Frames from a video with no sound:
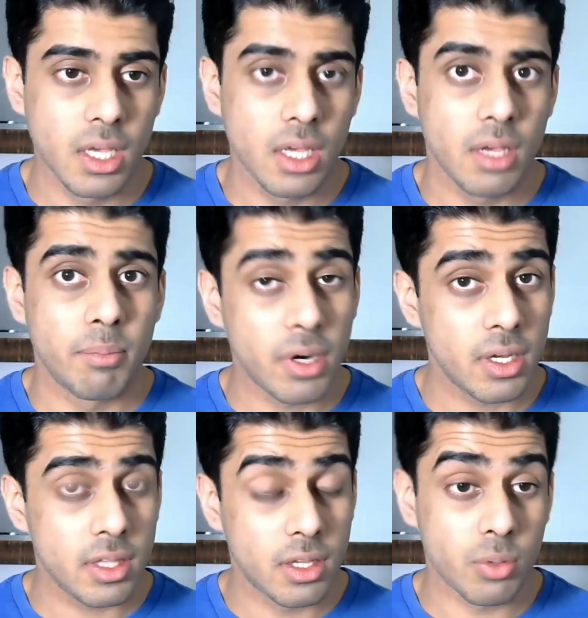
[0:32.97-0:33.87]
but
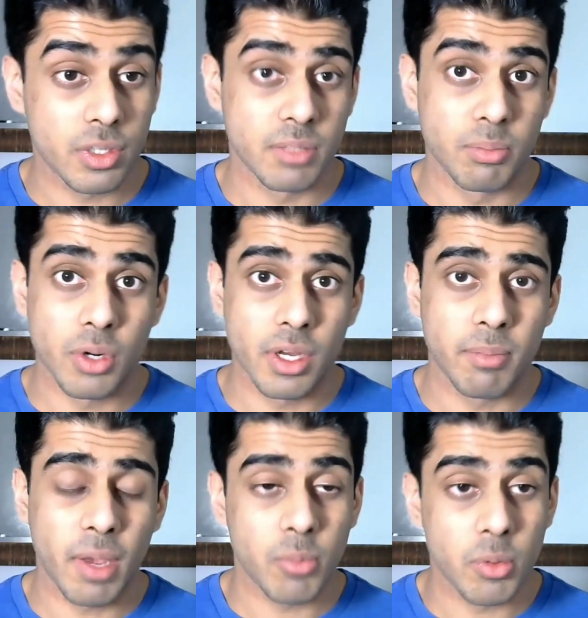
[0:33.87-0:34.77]
there were some pretty
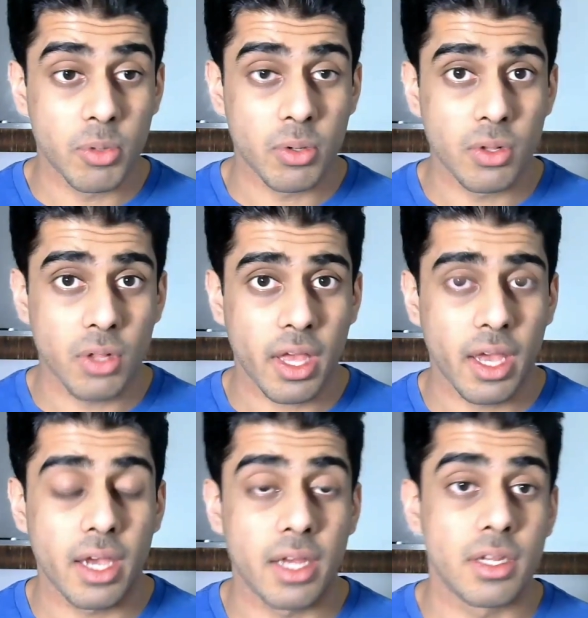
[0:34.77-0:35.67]
memorable
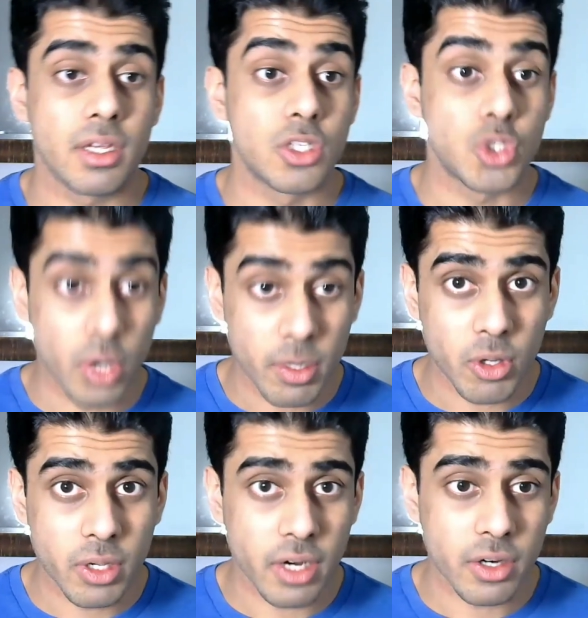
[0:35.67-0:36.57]
and enjoyable
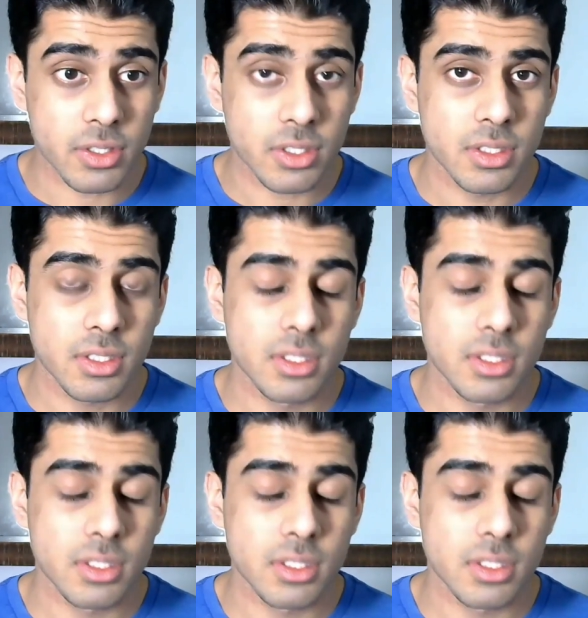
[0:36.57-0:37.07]
characters,